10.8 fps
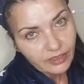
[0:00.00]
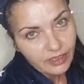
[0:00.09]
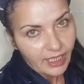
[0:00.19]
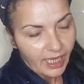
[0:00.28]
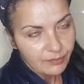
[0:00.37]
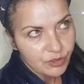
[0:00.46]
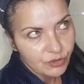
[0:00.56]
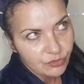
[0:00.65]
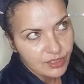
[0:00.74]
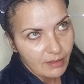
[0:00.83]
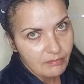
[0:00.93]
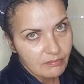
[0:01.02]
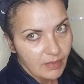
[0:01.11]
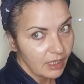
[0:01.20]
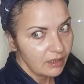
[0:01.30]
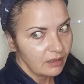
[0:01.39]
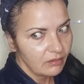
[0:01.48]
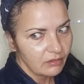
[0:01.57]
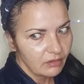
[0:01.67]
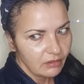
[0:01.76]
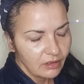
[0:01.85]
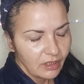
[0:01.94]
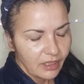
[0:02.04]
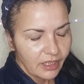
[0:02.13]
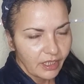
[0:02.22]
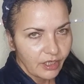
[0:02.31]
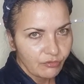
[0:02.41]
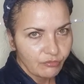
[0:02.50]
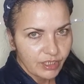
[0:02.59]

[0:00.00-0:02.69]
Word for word: the capsules and many other uh,